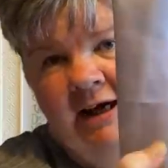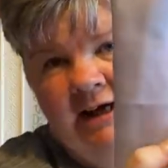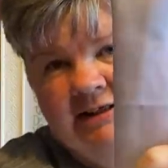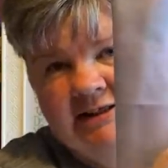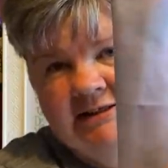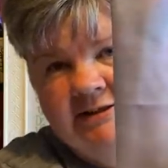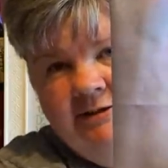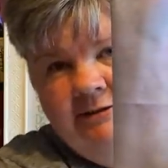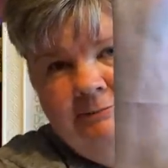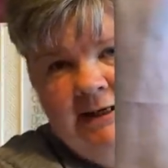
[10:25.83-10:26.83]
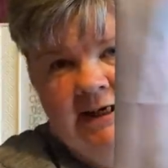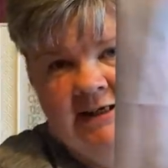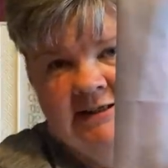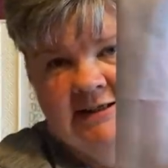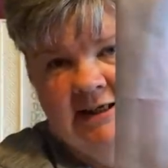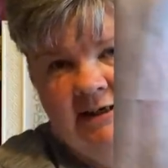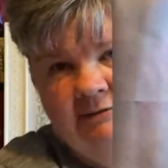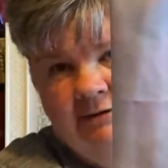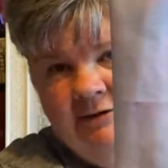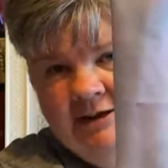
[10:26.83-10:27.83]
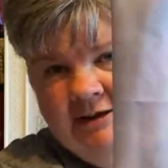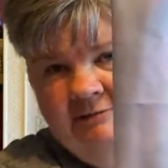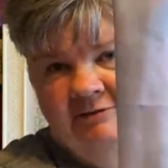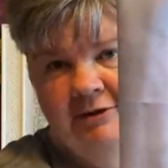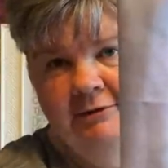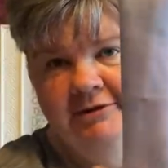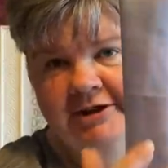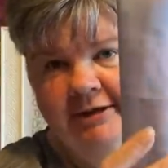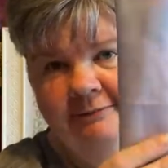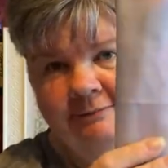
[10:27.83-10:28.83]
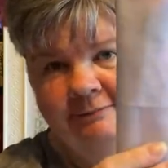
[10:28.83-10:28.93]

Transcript: I did to the past and I did the future.